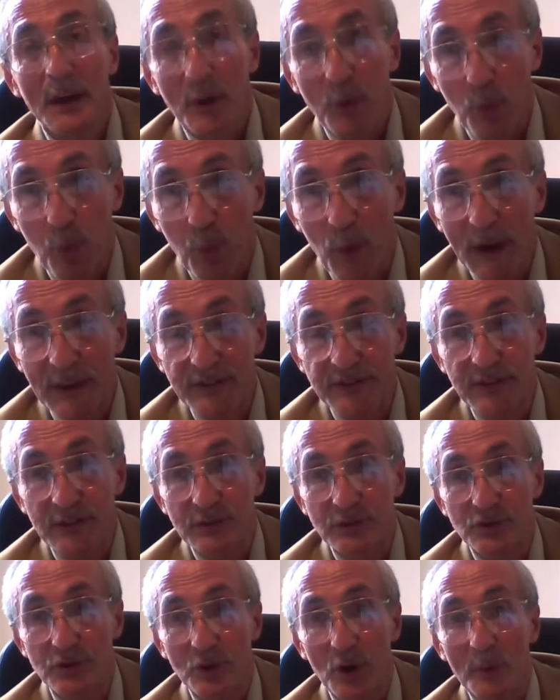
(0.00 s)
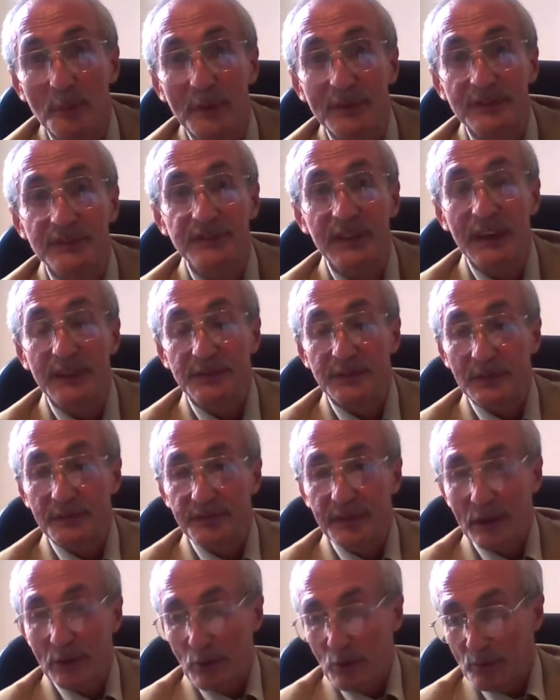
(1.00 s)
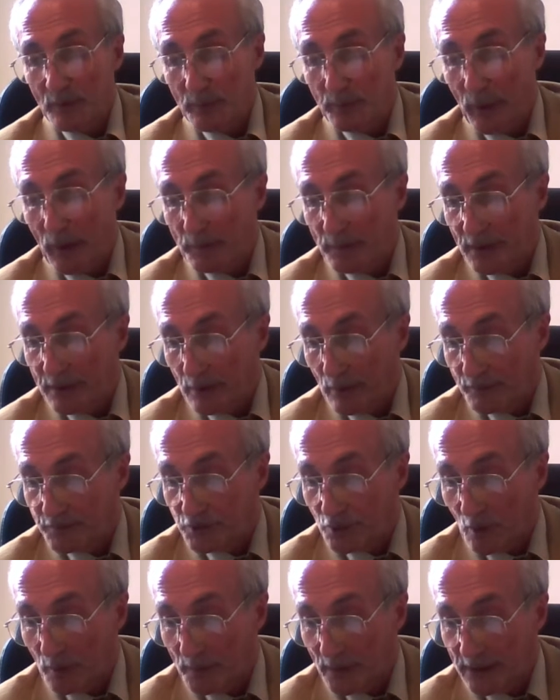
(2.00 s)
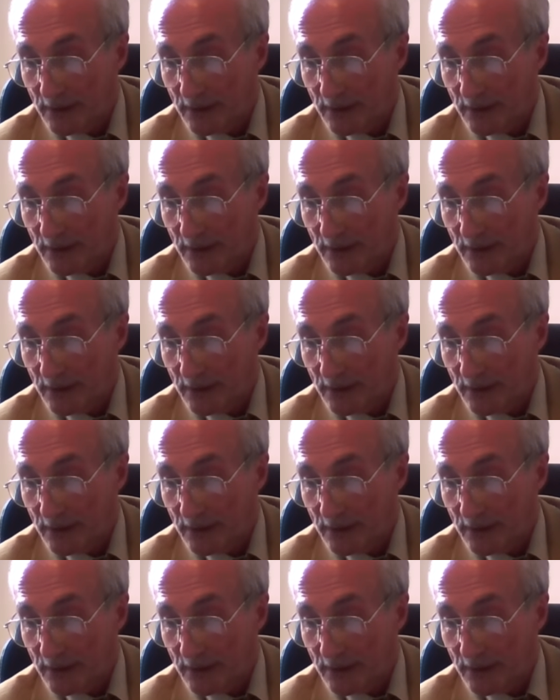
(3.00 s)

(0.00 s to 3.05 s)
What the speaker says: West German state, the Federal Republic of Germany.